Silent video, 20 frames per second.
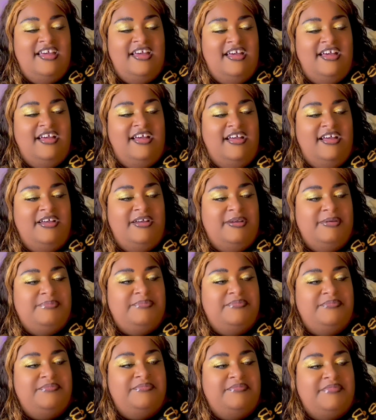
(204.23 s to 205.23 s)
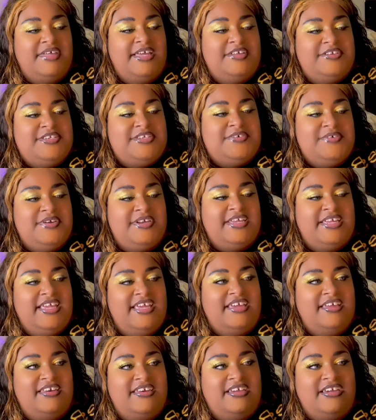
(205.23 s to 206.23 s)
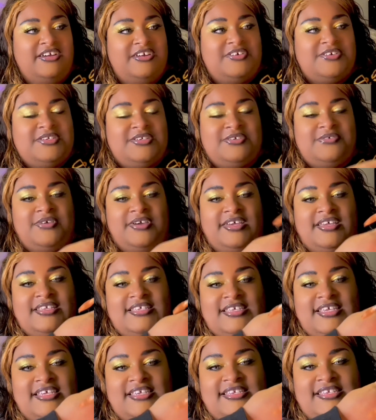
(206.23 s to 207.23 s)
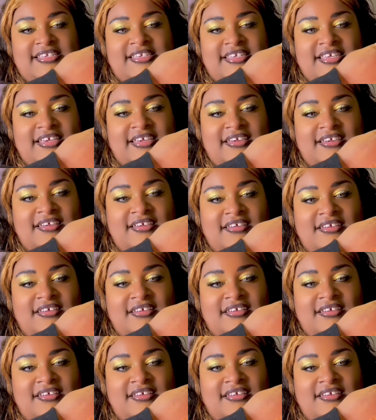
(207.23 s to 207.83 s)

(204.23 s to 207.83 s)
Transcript: I'll do it again here so you guys can see.